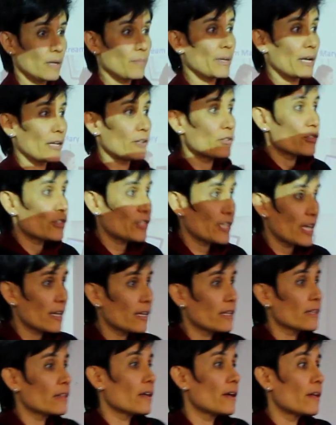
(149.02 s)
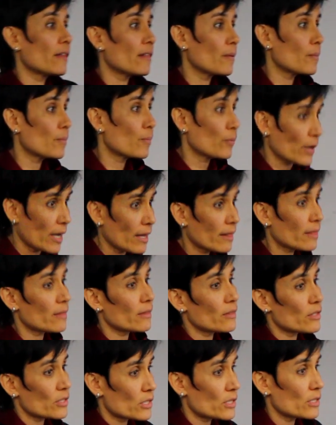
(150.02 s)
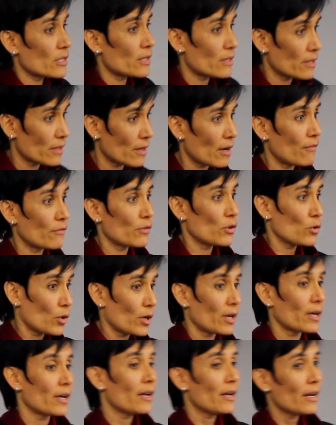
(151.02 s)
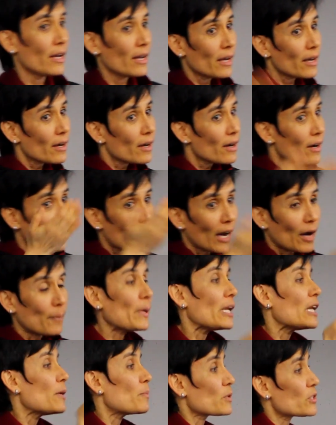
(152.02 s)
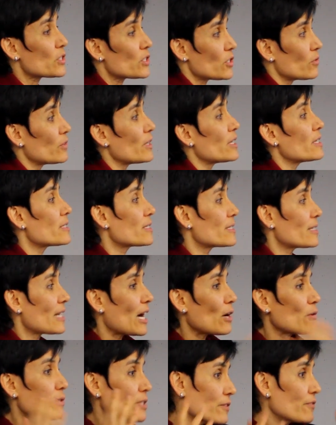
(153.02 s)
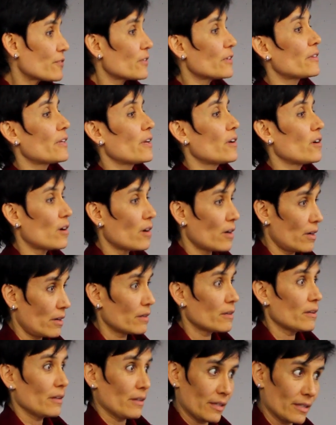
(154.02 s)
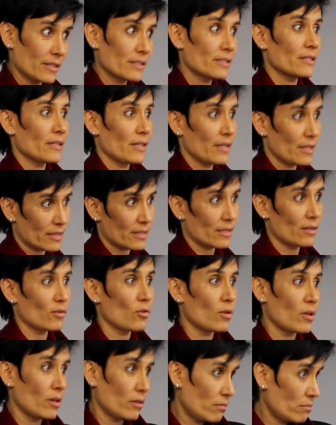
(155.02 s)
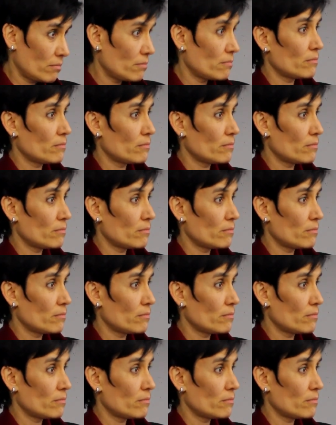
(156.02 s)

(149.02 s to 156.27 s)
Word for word: But understanding the, the breadth of your, how many personas, how different they are, it's, it's a whole